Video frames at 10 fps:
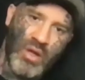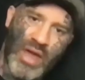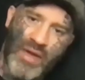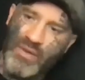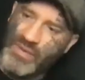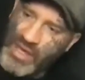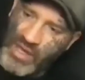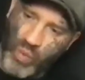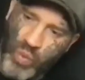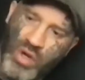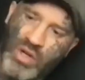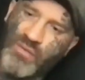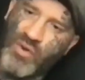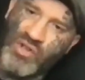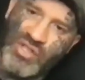everything he'd worked
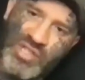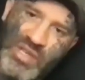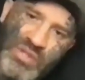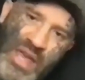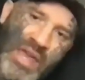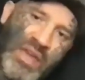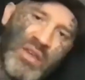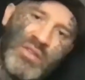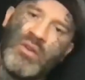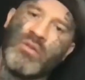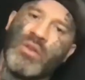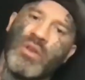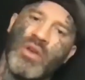for since he was 8 years old?